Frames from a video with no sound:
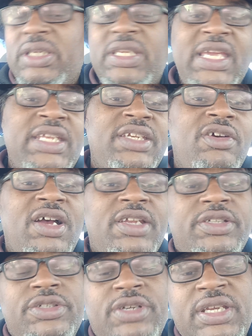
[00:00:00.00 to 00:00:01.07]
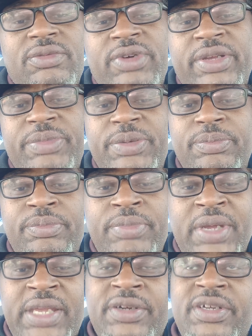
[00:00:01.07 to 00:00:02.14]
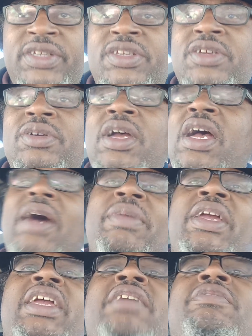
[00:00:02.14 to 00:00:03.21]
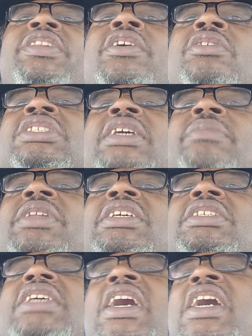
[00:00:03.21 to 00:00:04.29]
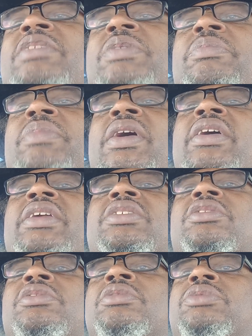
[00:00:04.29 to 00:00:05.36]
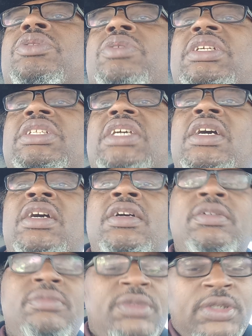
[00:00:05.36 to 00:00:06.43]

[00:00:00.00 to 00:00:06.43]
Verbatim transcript: they know how to treat women better than you. I mean, even though some of these guys been married two, three times.